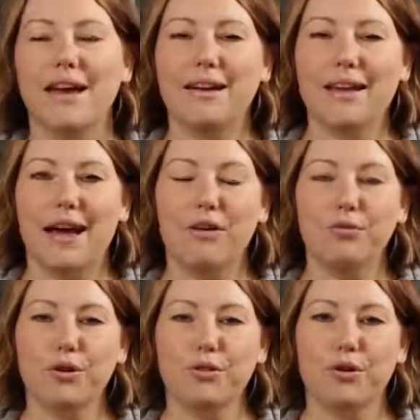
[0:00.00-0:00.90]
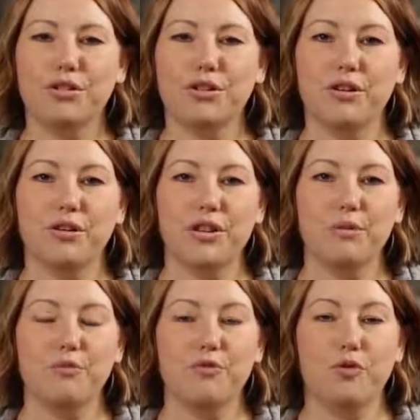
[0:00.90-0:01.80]
And now we're going to cook
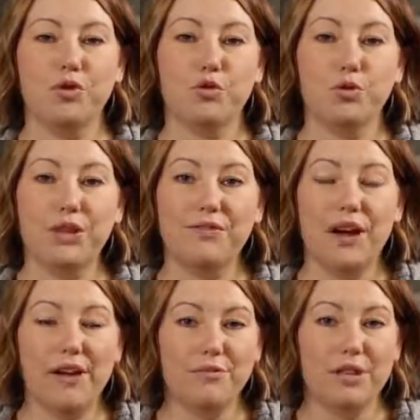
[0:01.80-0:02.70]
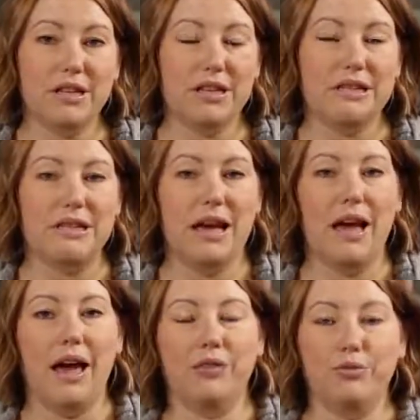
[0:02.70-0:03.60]
them for 25 minutes
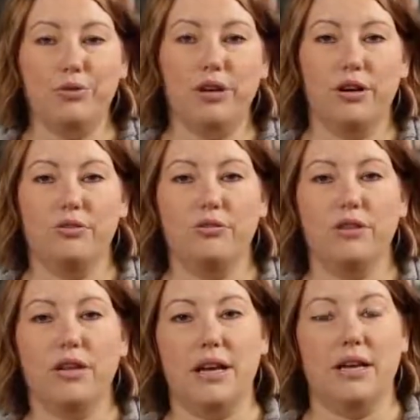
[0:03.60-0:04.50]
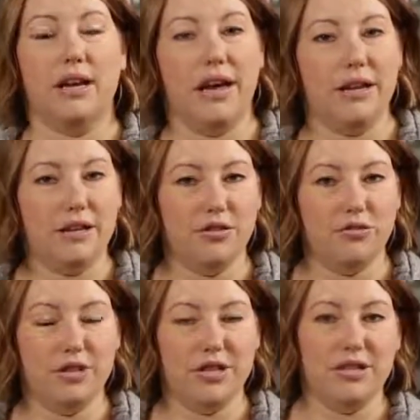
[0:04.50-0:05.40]
at 380
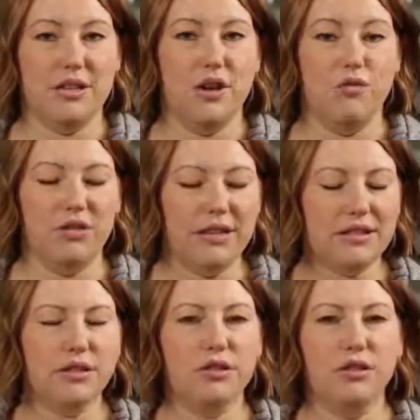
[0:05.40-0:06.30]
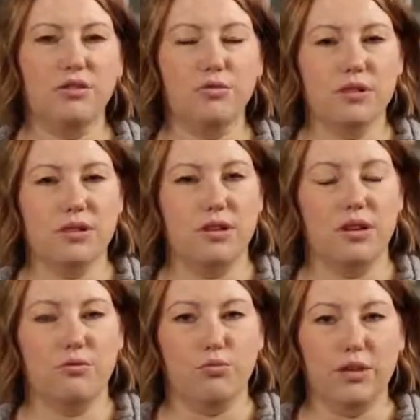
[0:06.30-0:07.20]
degrees. What that's going to do is going
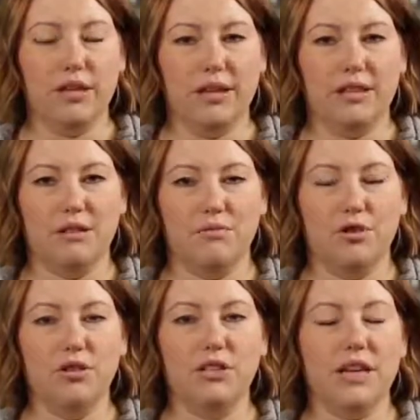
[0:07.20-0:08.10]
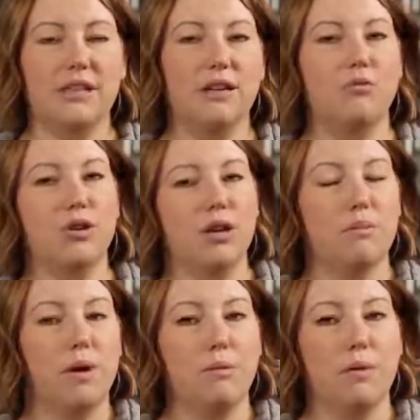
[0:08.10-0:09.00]
to really get them cooked, and then we're going
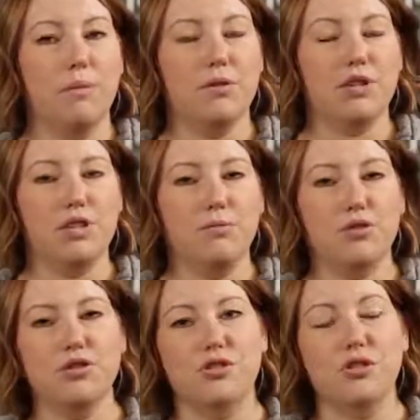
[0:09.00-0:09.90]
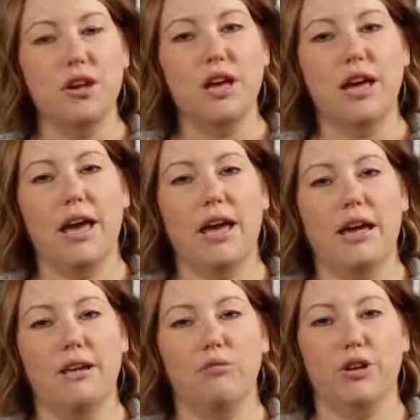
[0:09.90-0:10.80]
to bump up the temperature
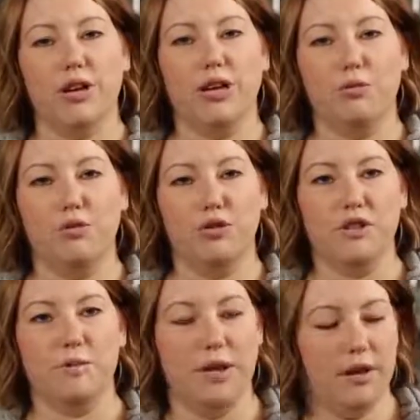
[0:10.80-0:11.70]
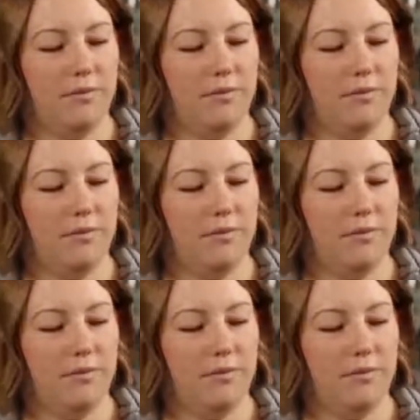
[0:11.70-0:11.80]
and we're going to get them crispy.